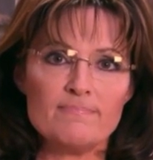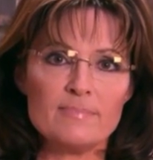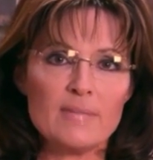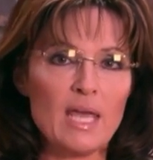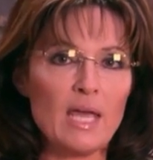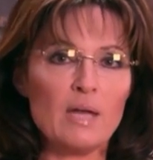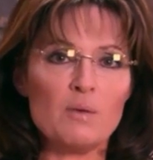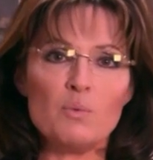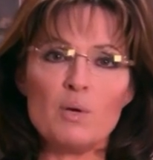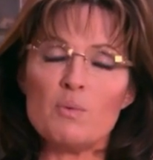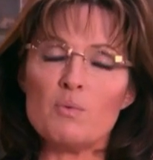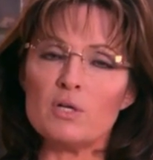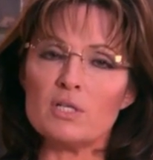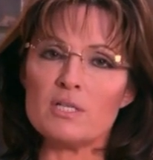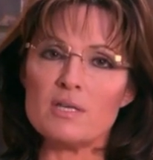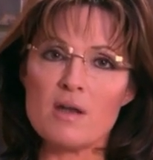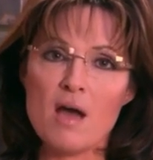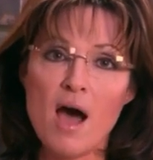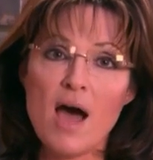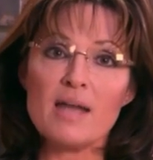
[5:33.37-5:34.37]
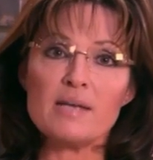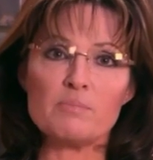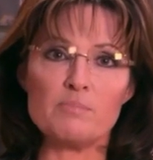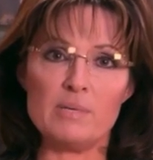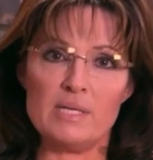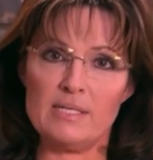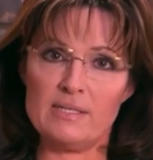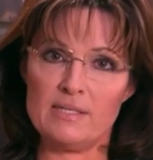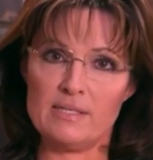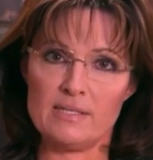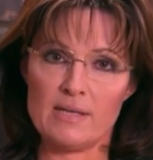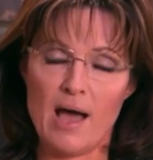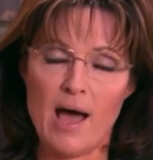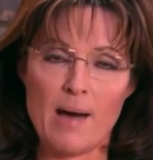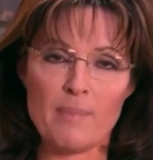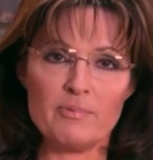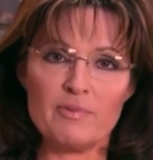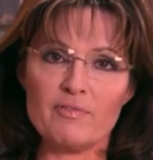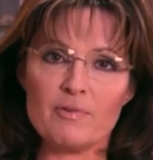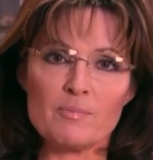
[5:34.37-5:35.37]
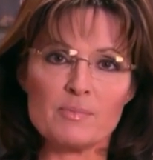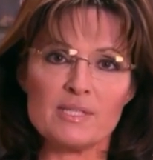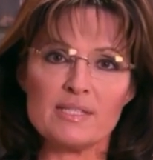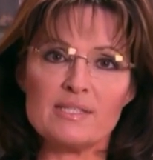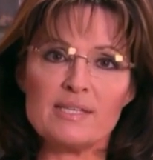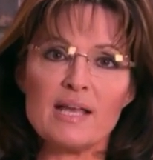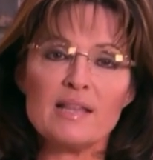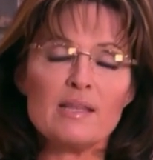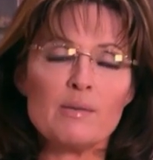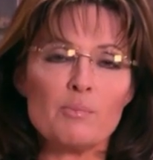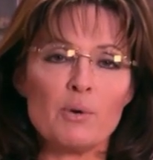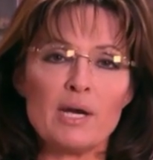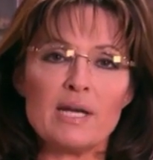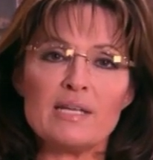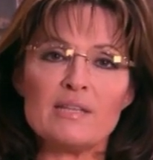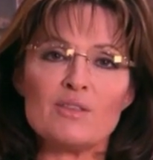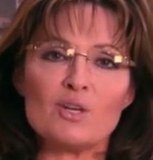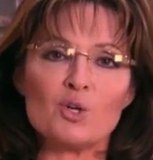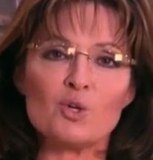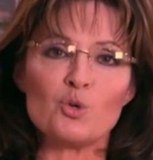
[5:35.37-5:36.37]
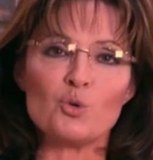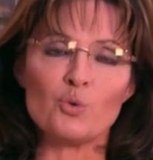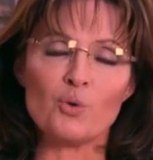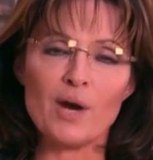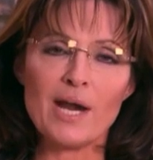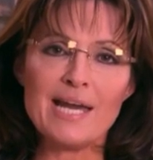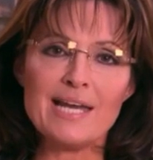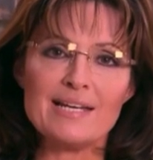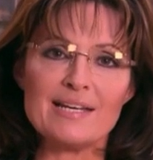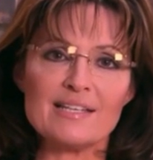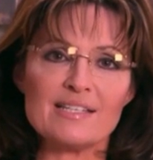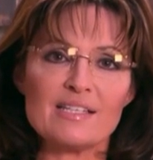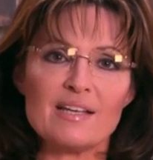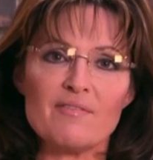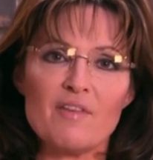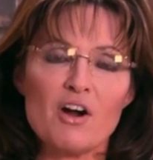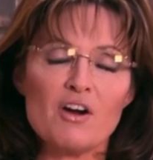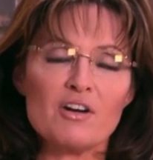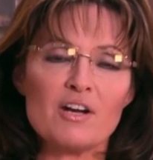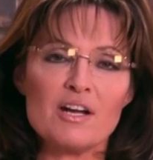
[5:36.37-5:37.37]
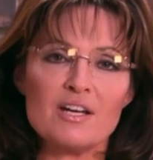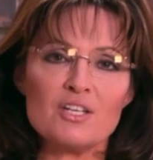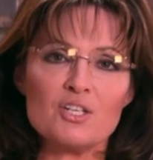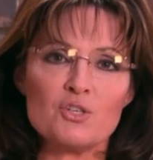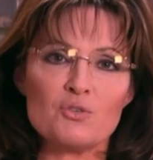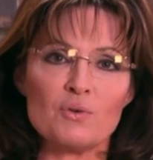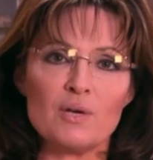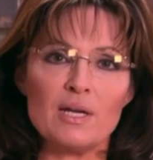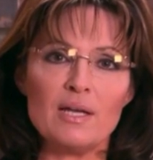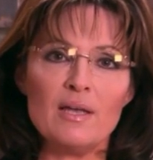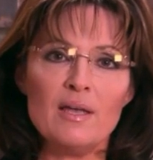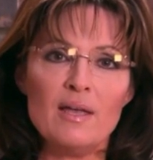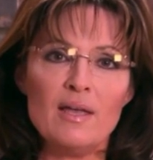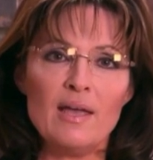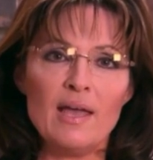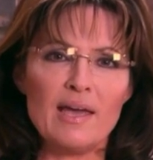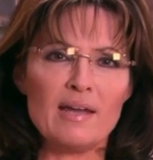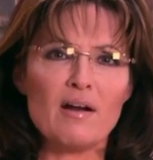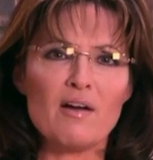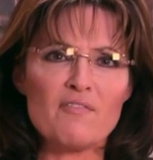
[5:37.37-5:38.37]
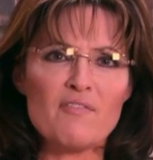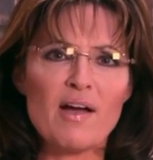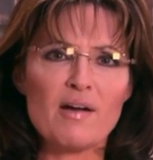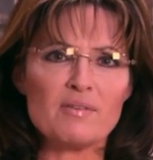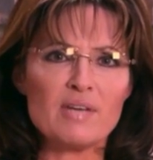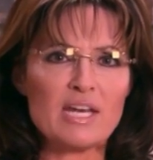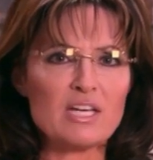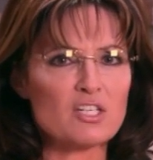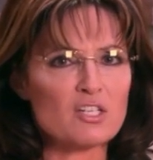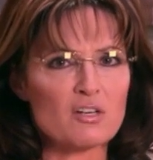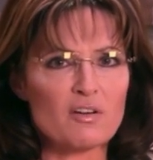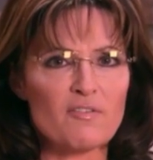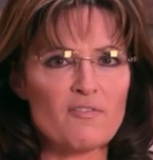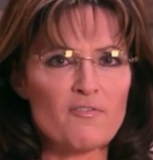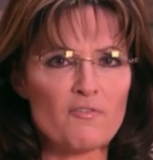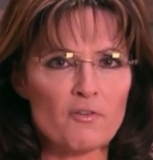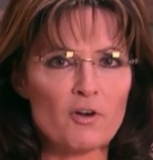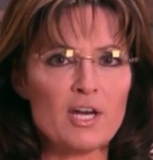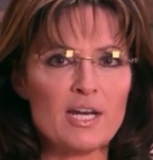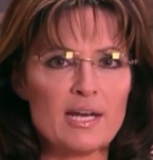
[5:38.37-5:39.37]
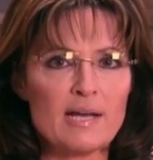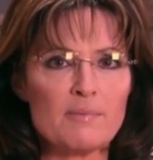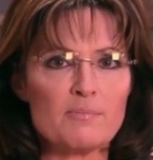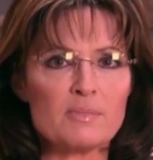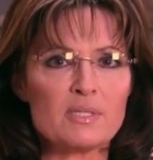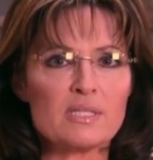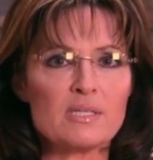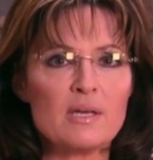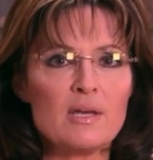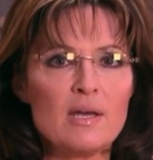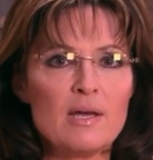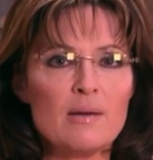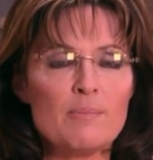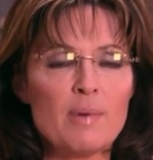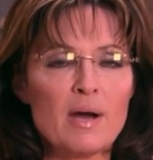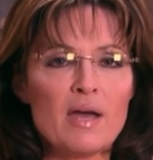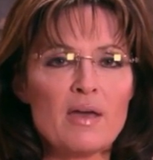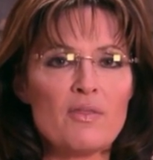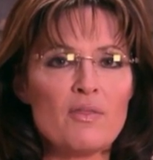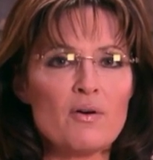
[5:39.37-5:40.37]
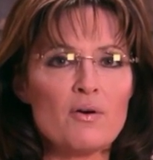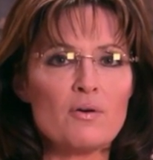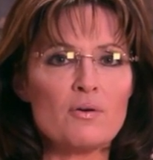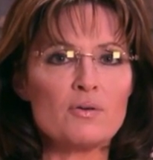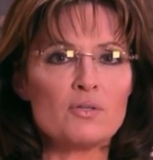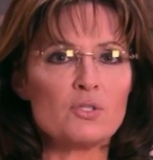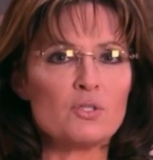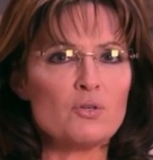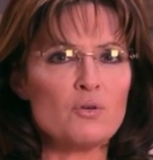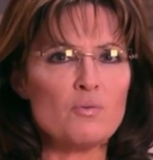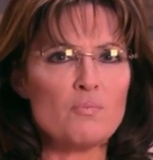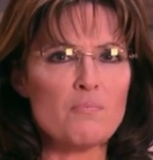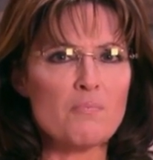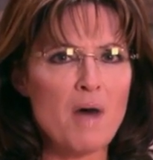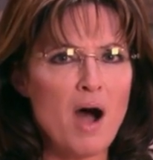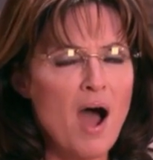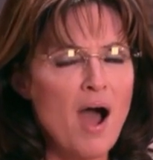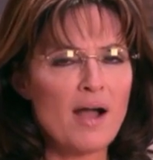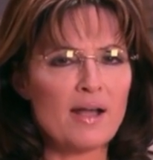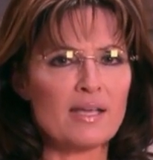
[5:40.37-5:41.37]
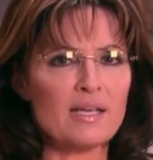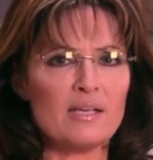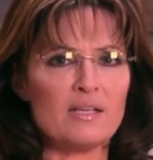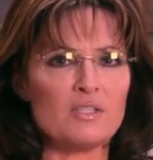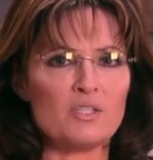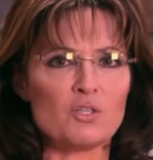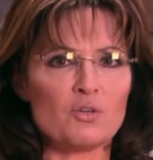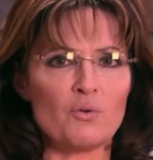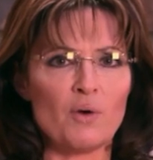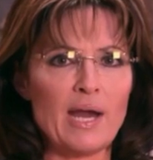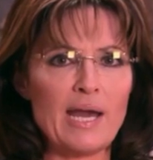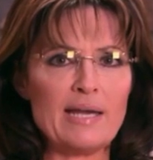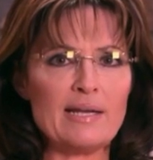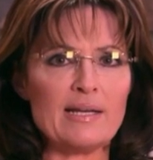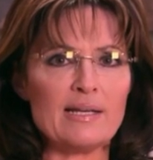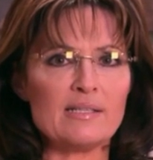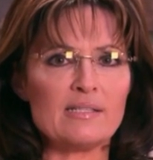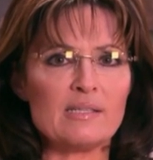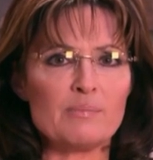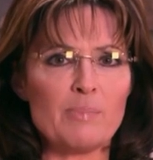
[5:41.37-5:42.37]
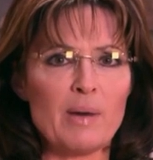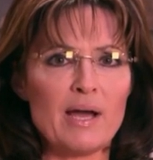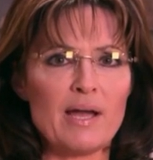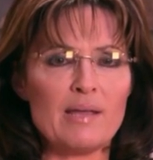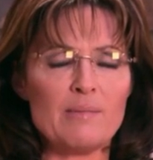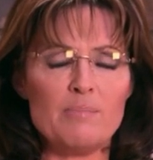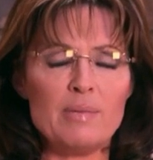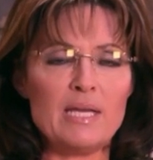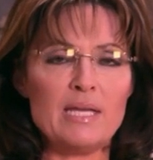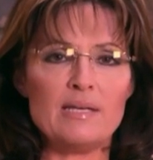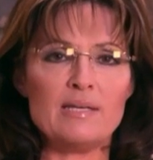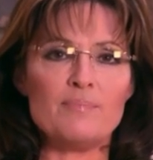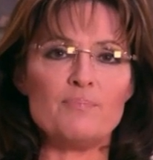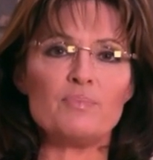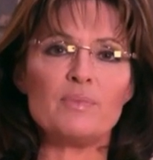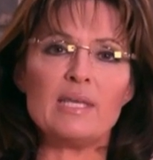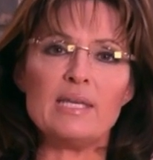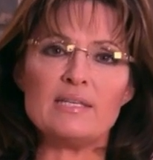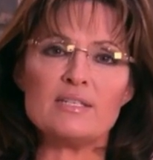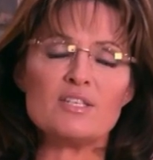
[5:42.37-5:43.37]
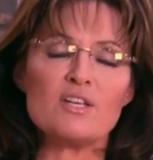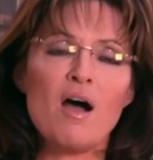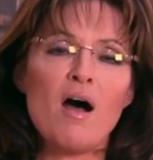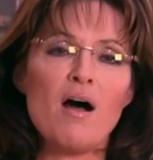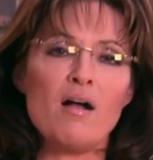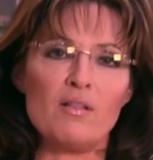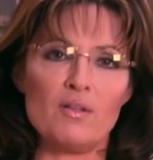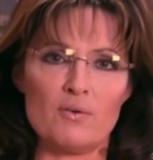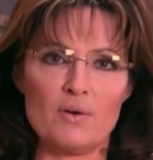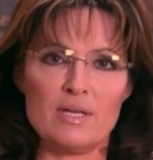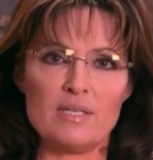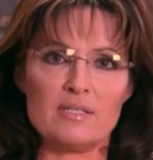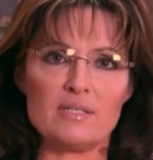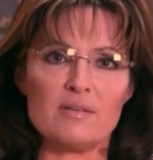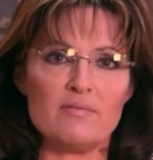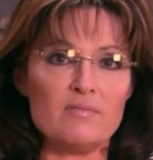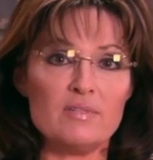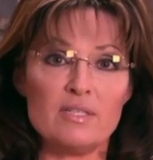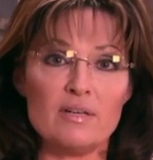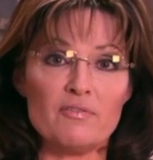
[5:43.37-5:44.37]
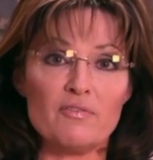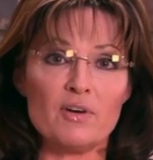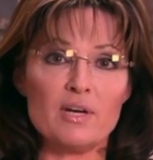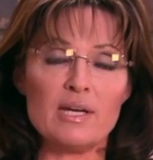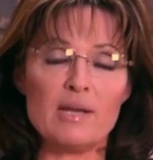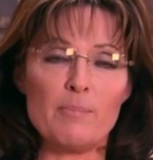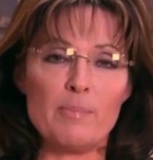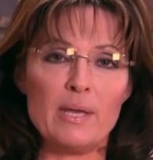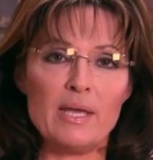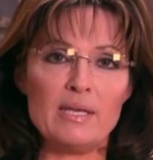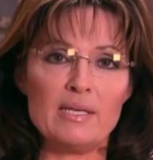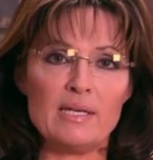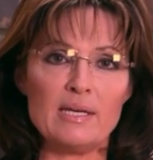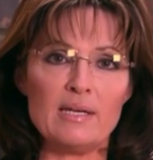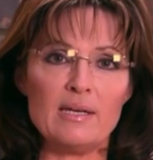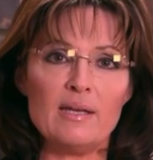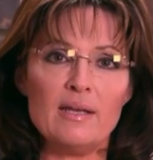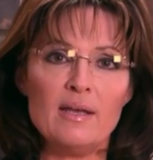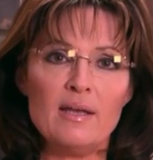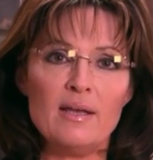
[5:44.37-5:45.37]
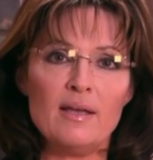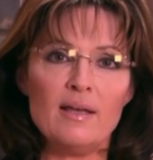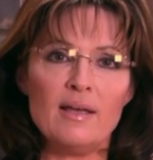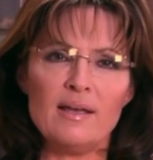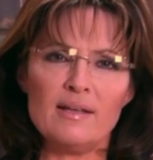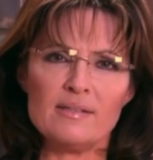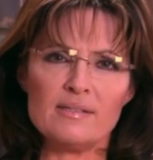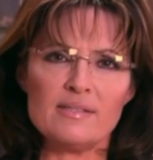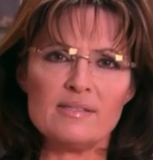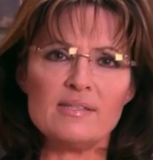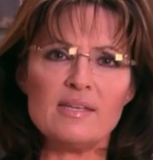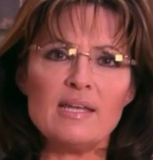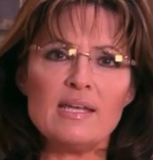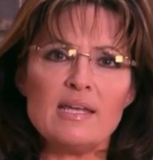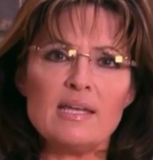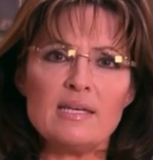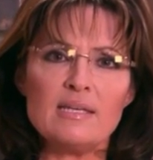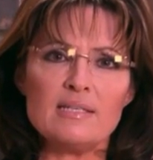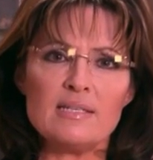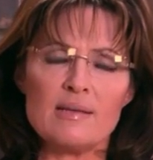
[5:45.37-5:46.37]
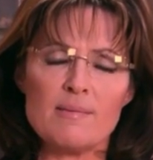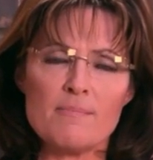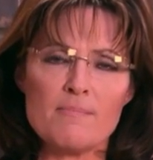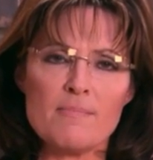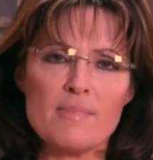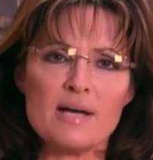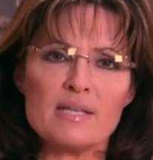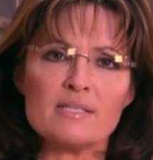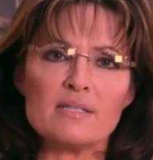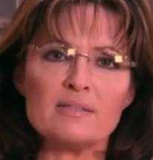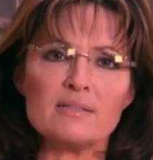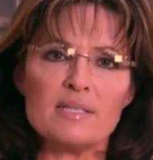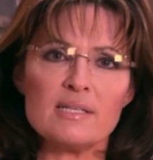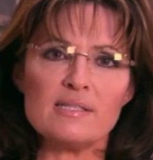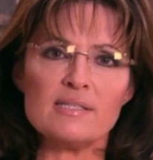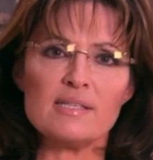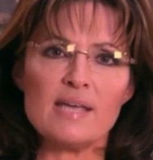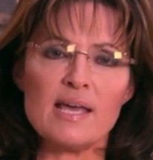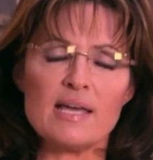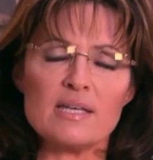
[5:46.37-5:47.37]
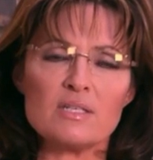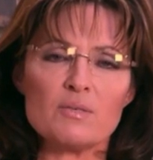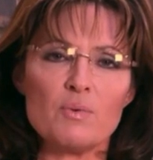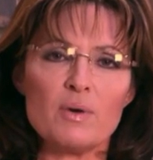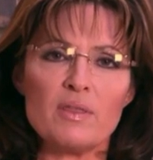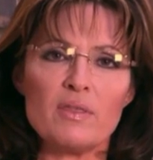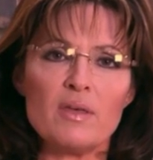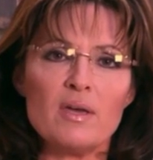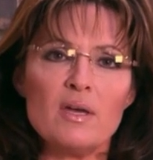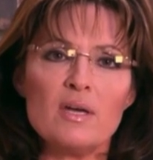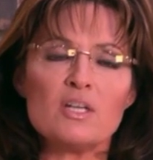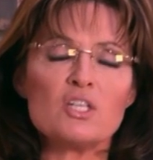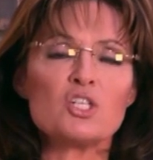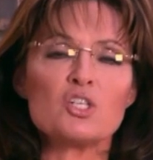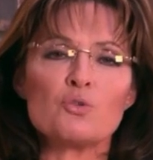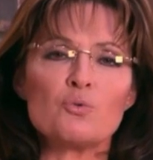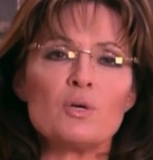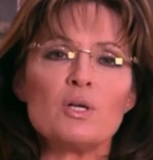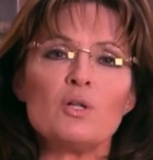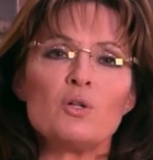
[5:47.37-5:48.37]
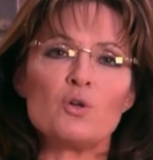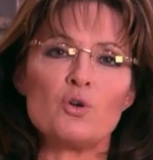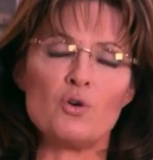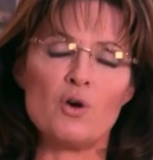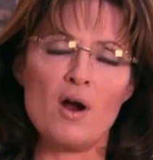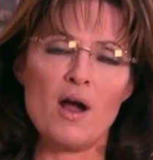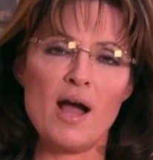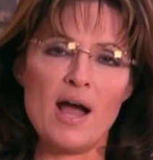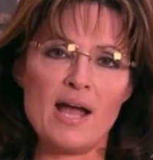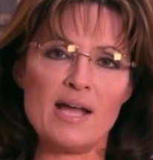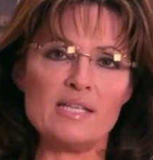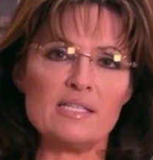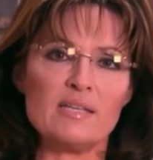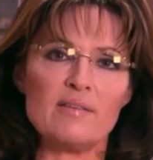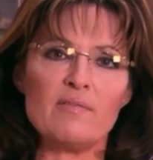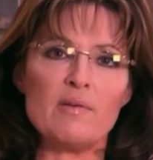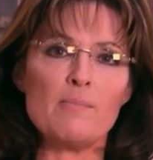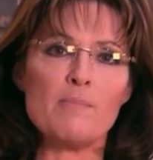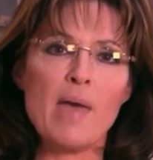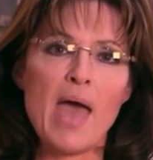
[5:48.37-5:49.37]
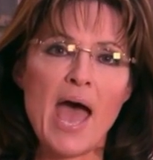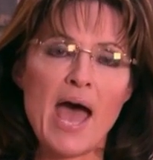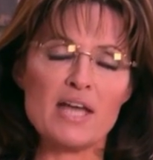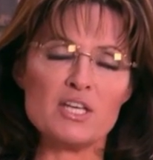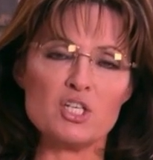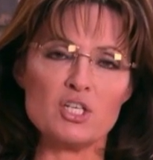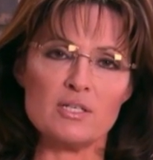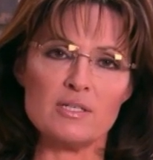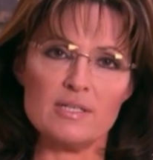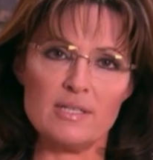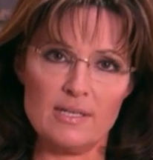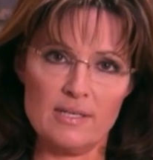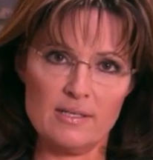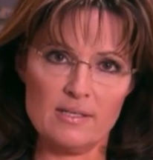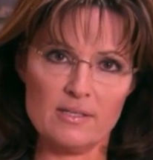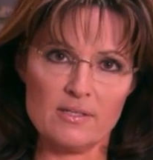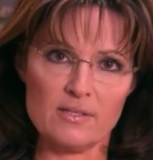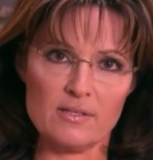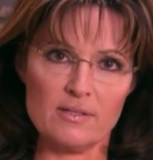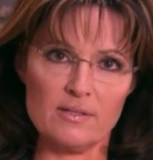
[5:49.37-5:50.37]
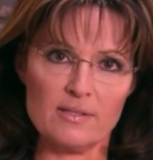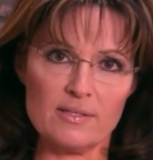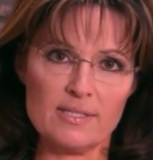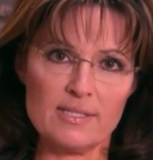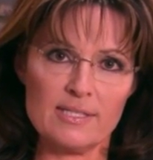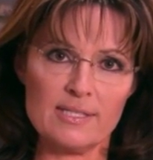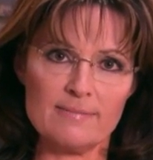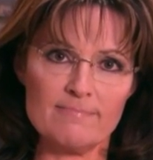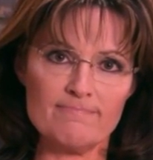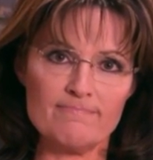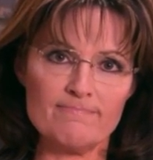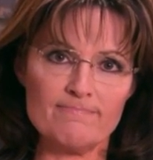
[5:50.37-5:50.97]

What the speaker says: And we will not be stopped from celebrating the greatness of our country and our foundational freedoms by those who mock its greatness by being intolerant of differing opinion and seeking to muzzle dissent with shrill cries of imagined insults.